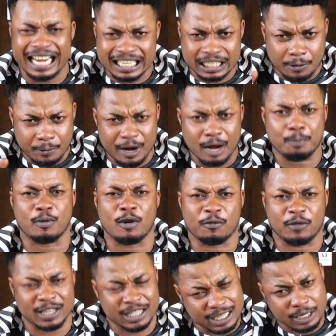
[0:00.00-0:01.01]
there's a real
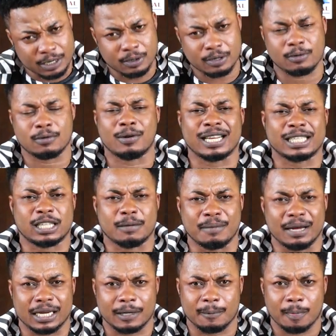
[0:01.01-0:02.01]
prophet in
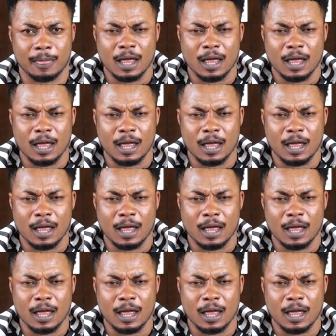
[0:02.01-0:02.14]
Rustenburg.